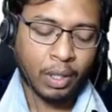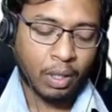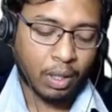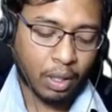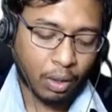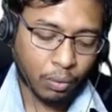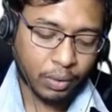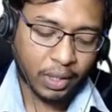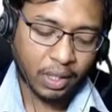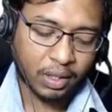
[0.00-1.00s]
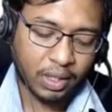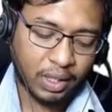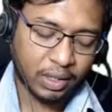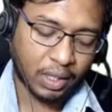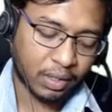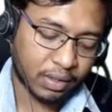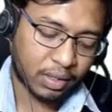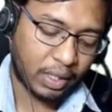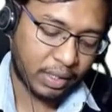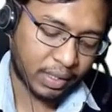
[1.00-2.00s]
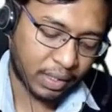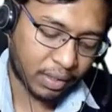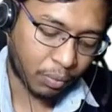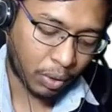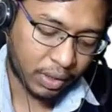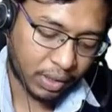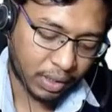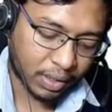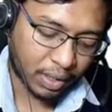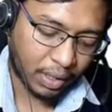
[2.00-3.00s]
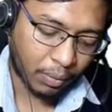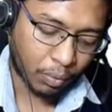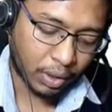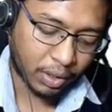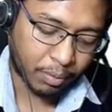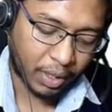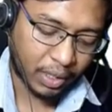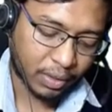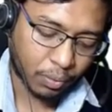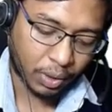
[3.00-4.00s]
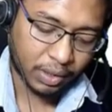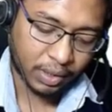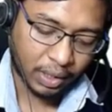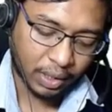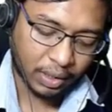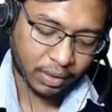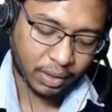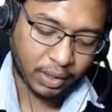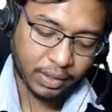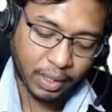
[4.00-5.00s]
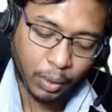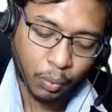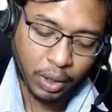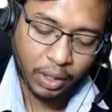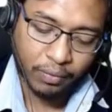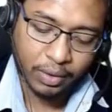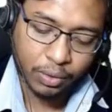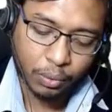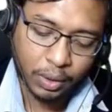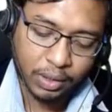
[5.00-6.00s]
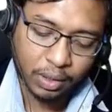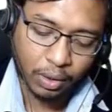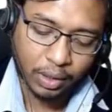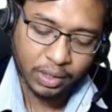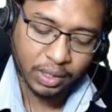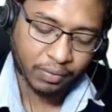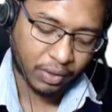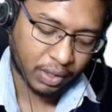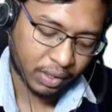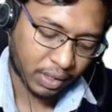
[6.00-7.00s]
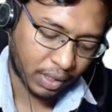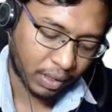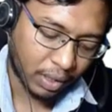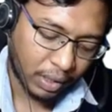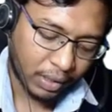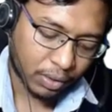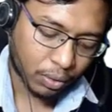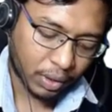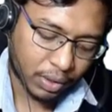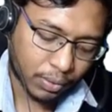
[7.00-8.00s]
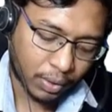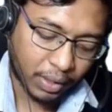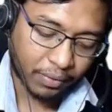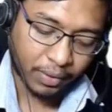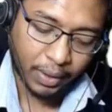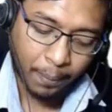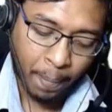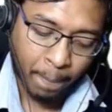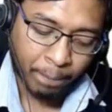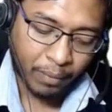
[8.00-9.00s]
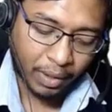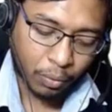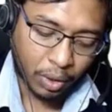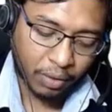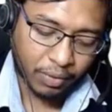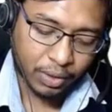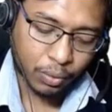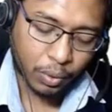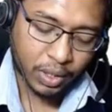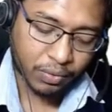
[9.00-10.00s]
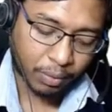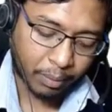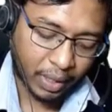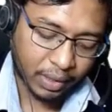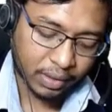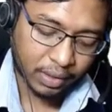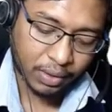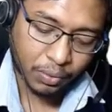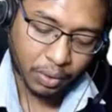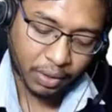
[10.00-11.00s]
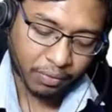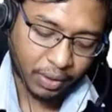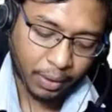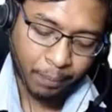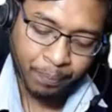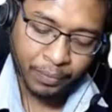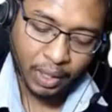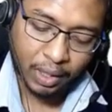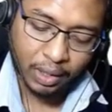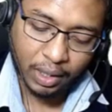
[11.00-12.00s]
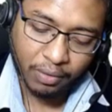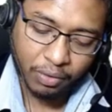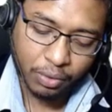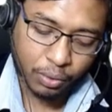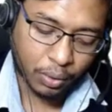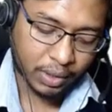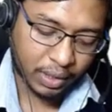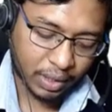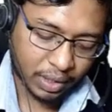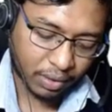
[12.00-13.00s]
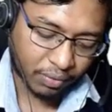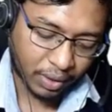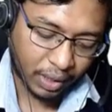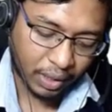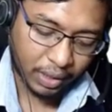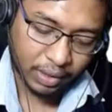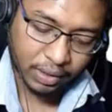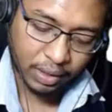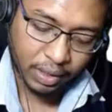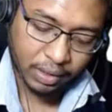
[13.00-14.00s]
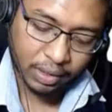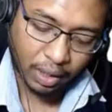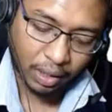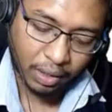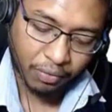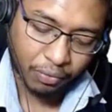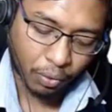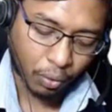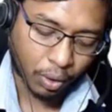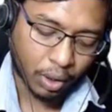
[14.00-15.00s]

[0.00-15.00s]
Now there are three sets. One is history, one is maths, one is English. He said 25 students are registered for history, so this is 25, and 25 students for maths, this is 25, and 34 students registered for English, this is 34.